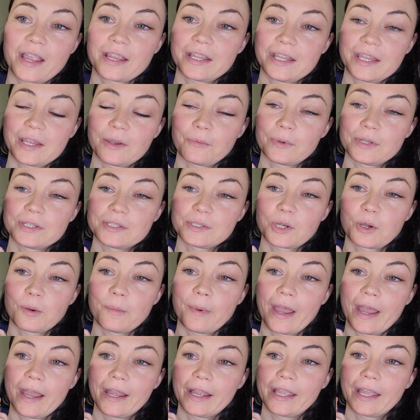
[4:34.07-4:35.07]
can't wait to go
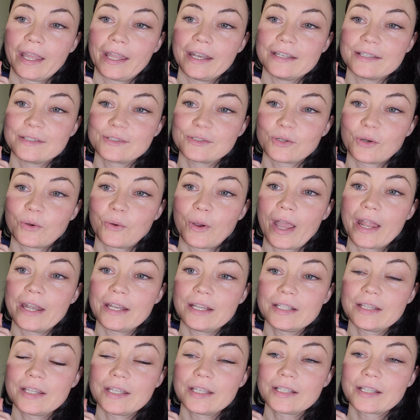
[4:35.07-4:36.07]
back. And so
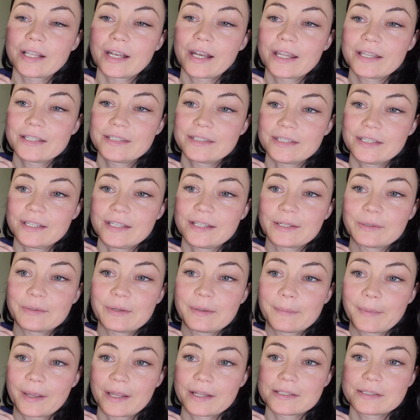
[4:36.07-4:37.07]
anything that I see that
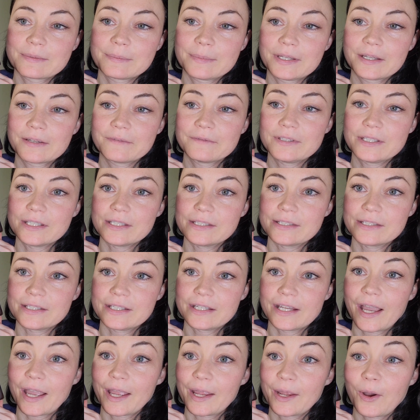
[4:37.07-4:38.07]
reminds me of
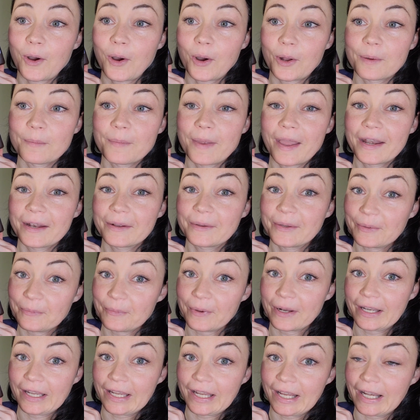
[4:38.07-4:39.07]
Disney, I automatically
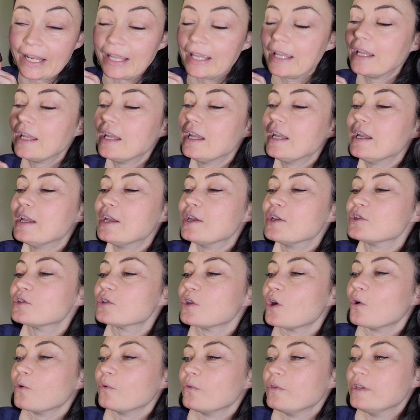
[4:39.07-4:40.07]
want to get it.
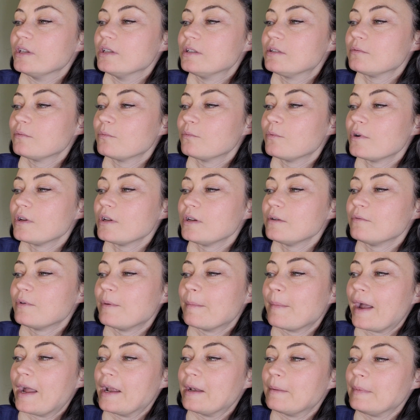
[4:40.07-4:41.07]
So this one
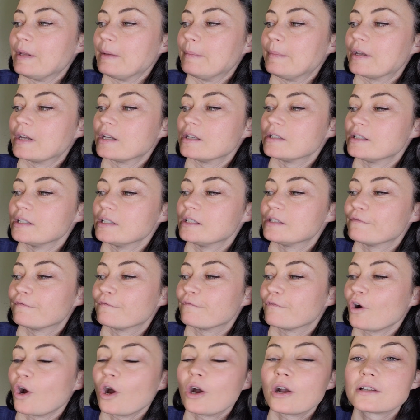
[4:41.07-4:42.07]
reminded me because it's
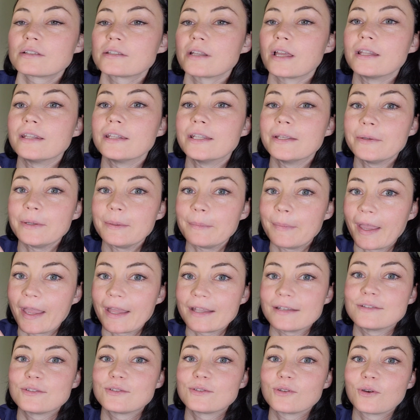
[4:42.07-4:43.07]
frogs on lily
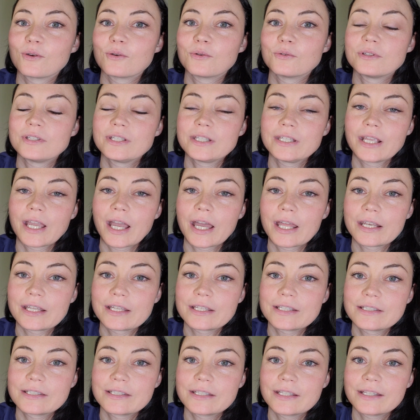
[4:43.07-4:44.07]
pads. So
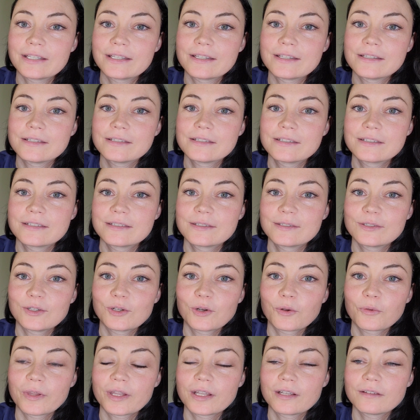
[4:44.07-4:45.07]
Tiana's is, you
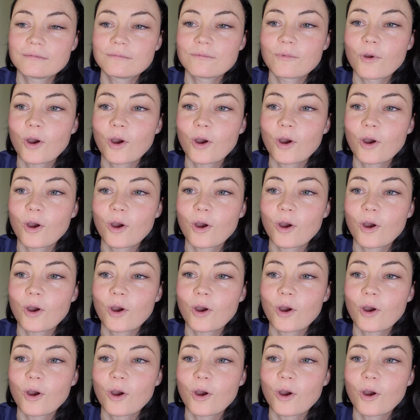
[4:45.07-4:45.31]
know, they